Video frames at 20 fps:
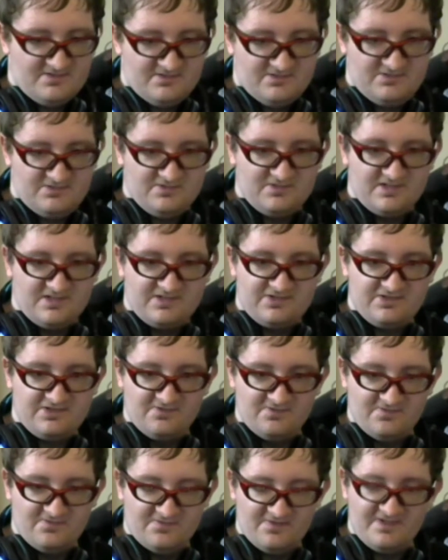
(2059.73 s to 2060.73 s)

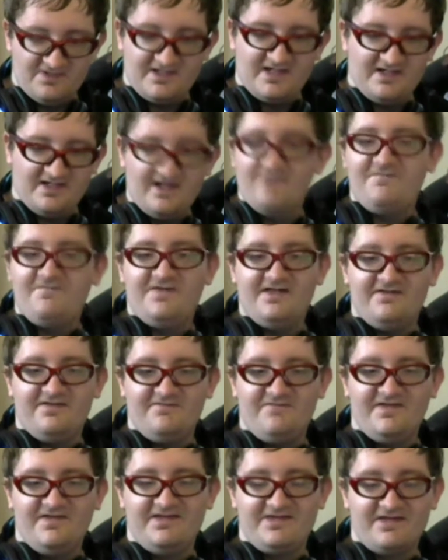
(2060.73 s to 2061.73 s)
Junesu. Oh yeah, I
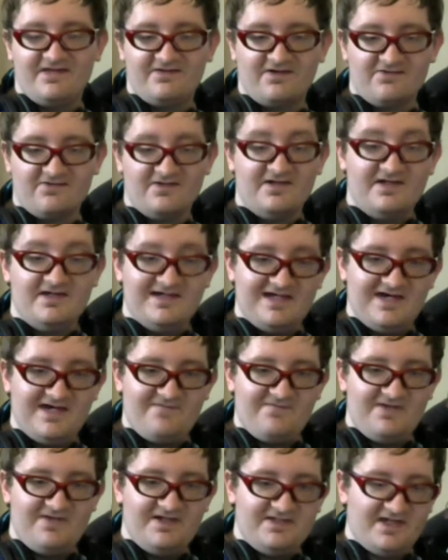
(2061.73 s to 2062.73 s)
think it's how it goes.
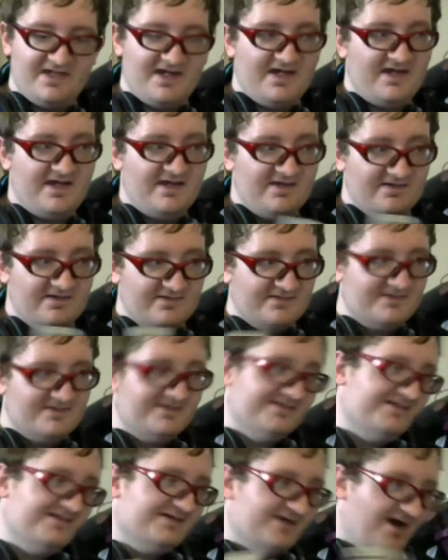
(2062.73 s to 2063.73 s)
Everyday
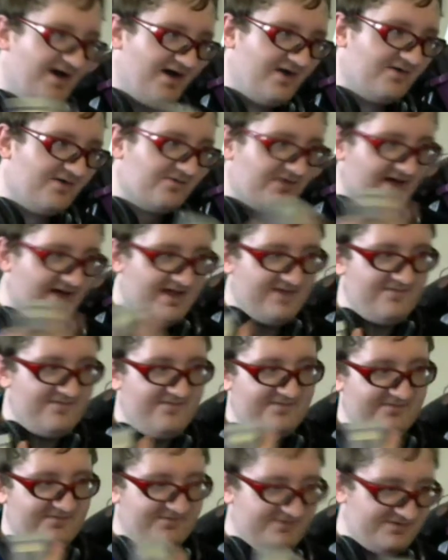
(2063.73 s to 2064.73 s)
Young
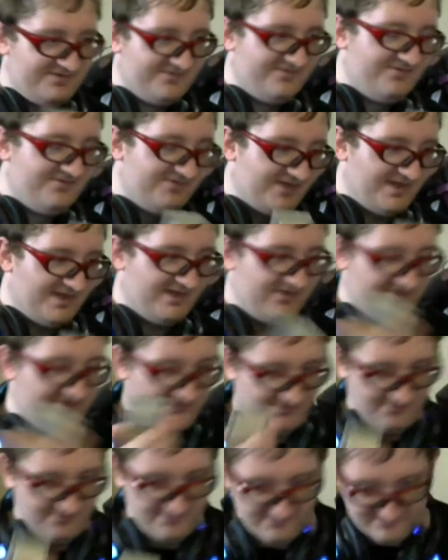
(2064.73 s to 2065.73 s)
Rife
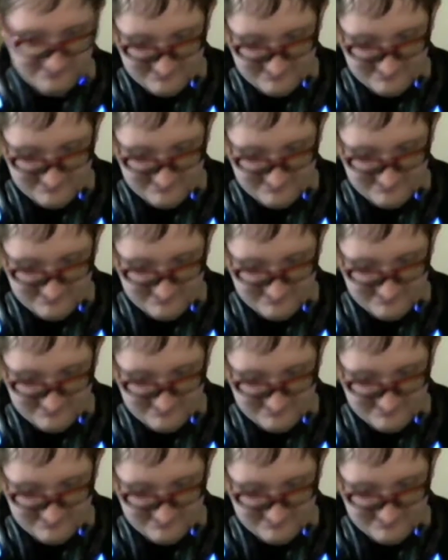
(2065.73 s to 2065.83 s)
Junesu.